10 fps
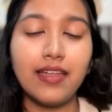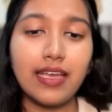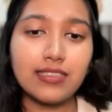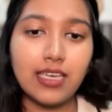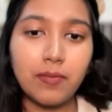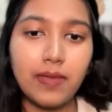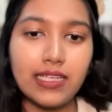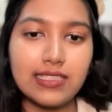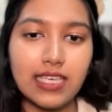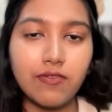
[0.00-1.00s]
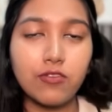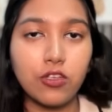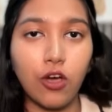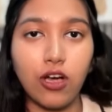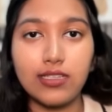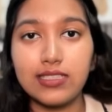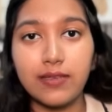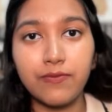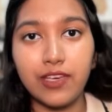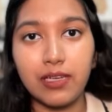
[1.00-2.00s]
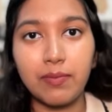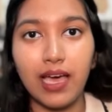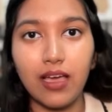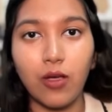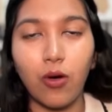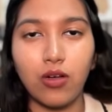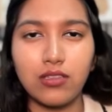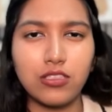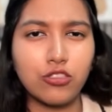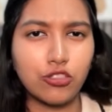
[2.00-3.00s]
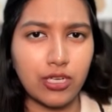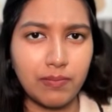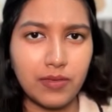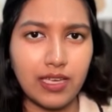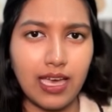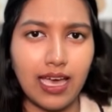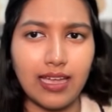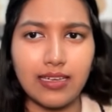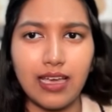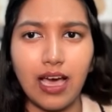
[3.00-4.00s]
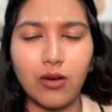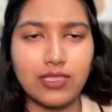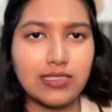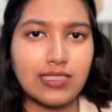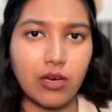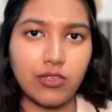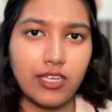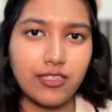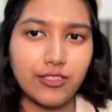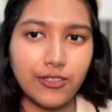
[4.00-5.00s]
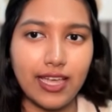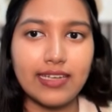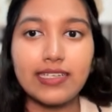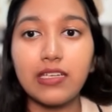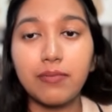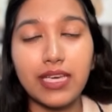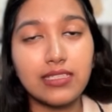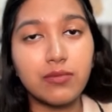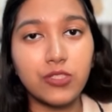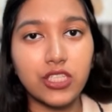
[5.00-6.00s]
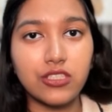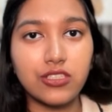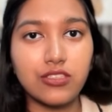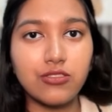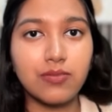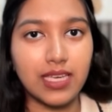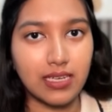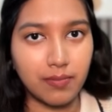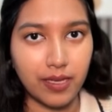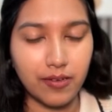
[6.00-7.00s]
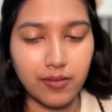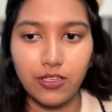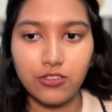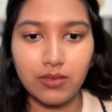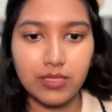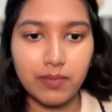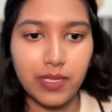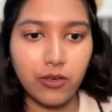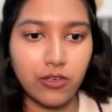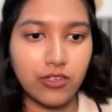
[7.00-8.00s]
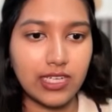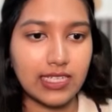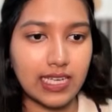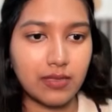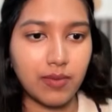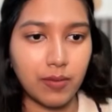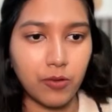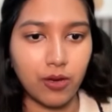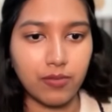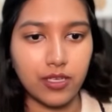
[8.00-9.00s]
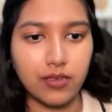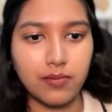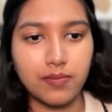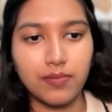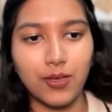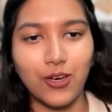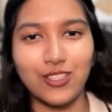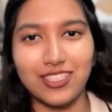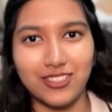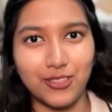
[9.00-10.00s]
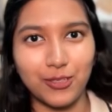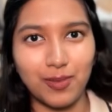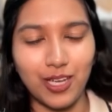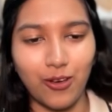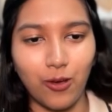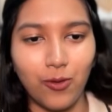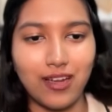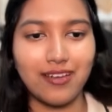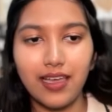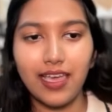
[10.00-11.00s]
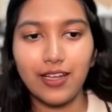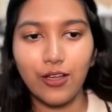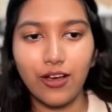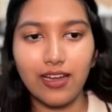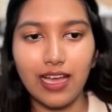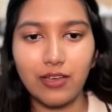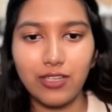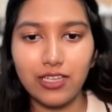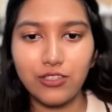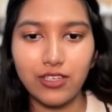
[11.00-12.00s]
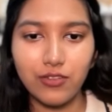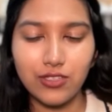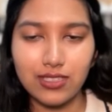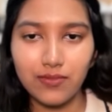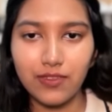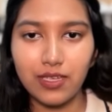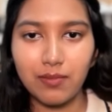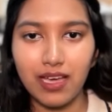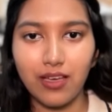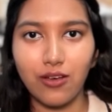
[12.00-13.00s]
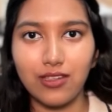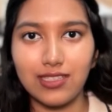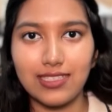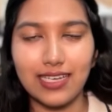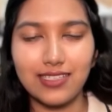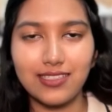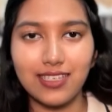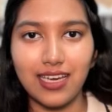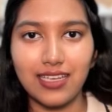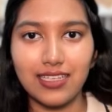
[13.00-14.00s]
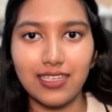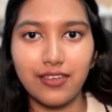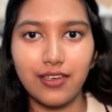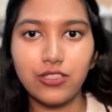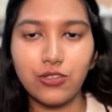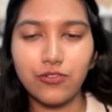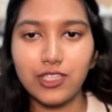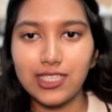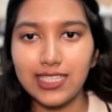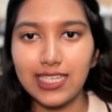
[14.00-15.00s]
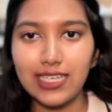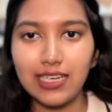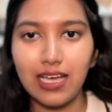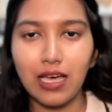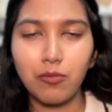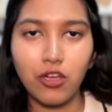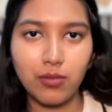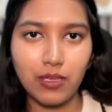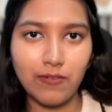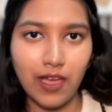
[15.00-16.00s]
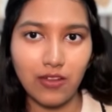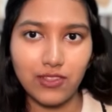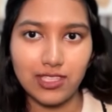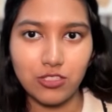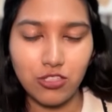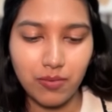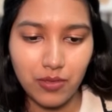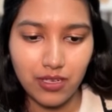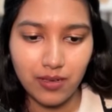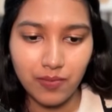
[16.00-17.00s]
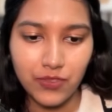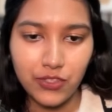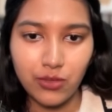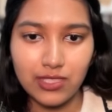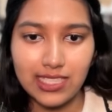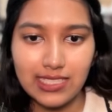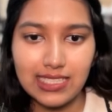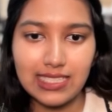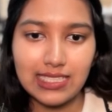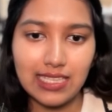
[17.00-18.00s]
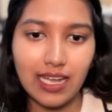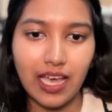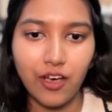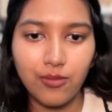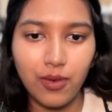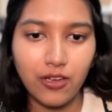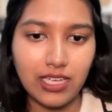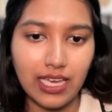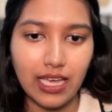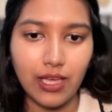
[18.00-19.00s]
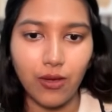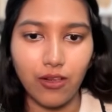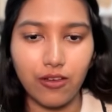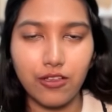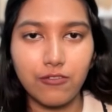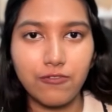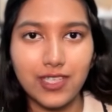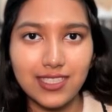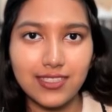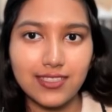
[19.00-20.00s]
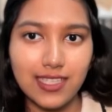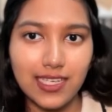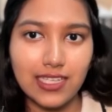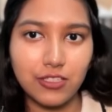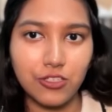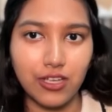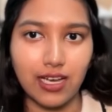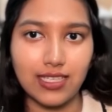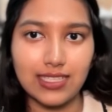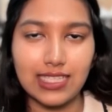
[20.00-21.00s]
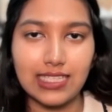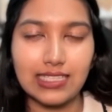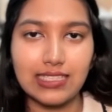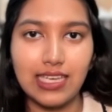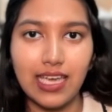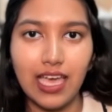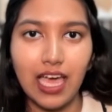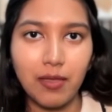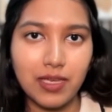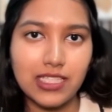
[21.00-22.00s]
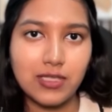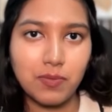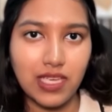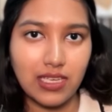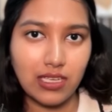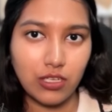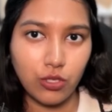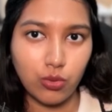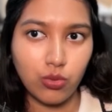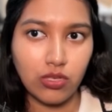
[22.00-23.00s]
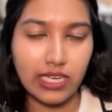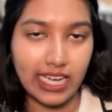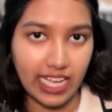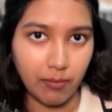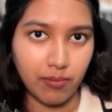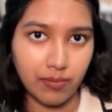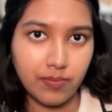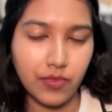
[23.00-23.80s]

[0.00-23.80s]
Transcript: Next up, let's give Claude some feedback on the script and how it sounded so that it can make some changes to make it better. So I'm simply going to dictate my prompt here because it's going to be a long one. Hey Claude, I would like to give you some feedback on the test I did. So firstly, I'm not a big fan of the script. So since it is an outbound AI caller, the first thing it should ask is, am I speaking to name?